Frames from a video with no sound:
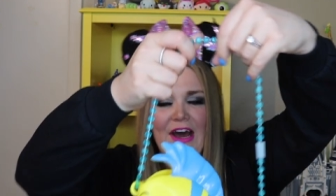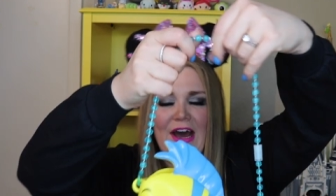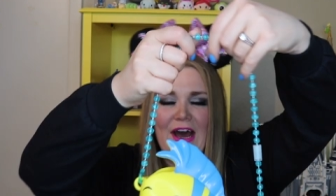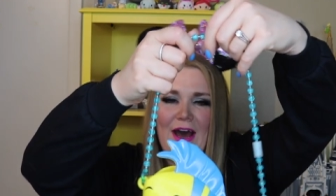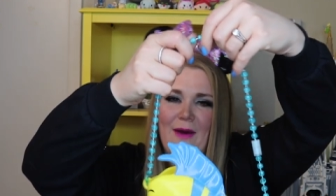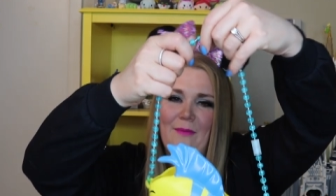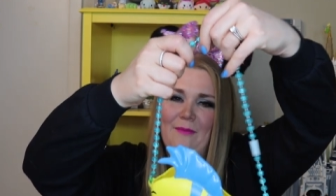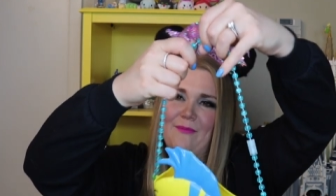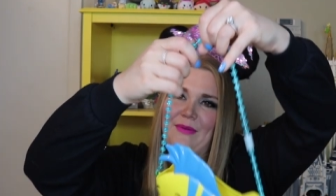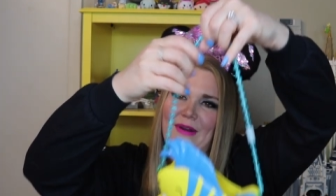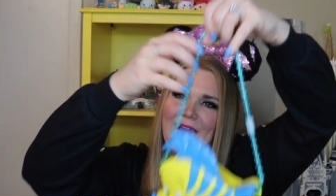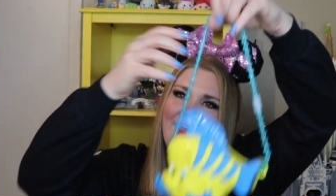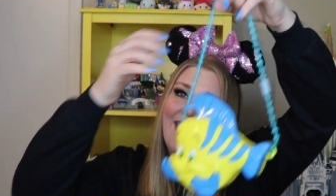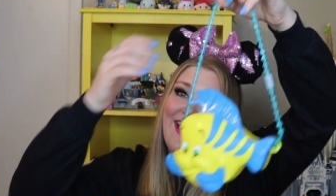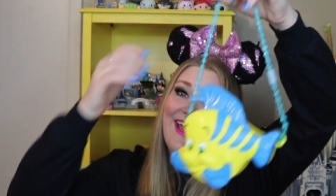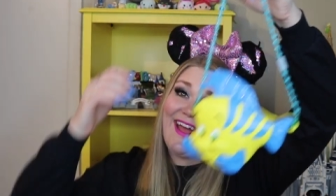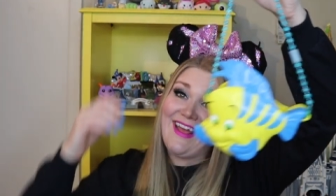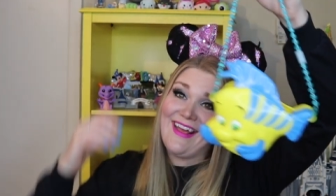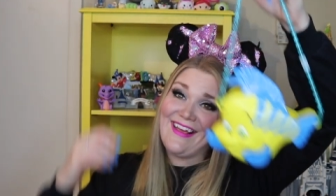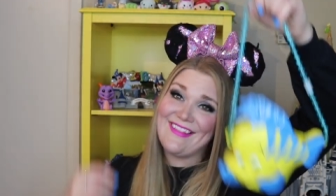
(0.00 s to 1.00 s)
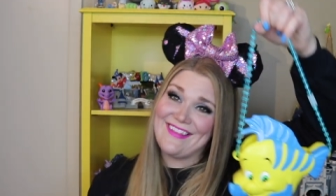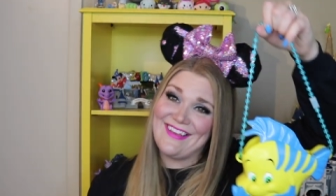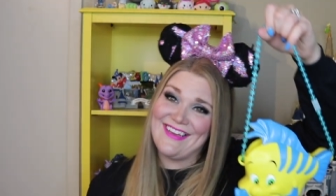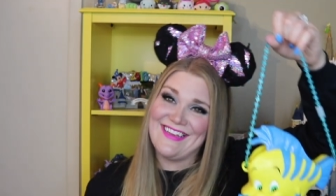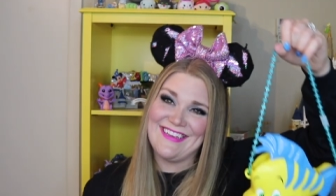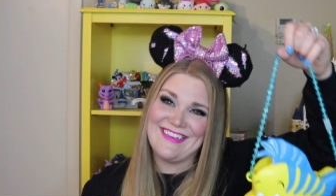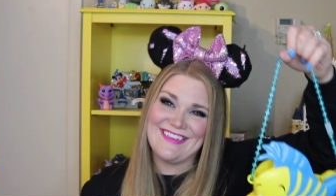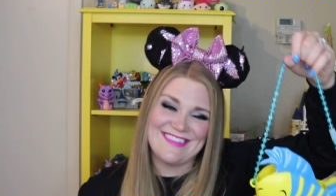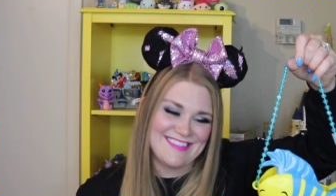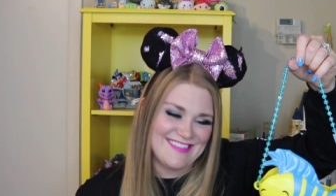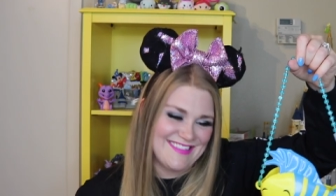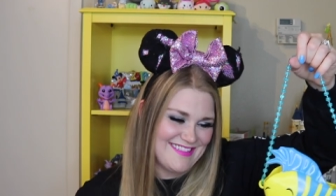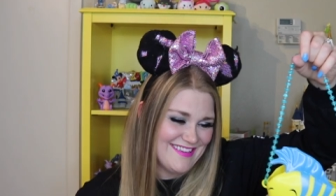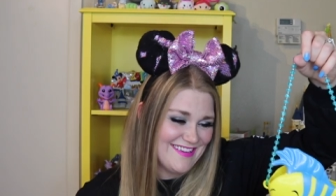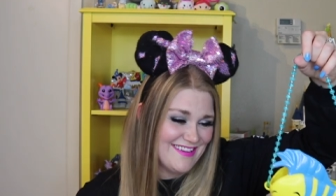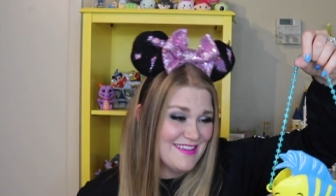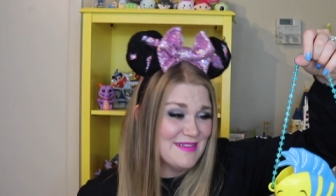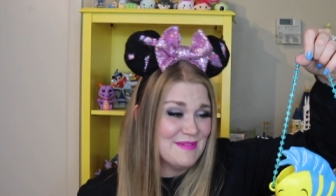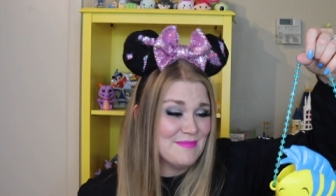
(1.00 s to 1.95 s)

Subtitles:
But I hang this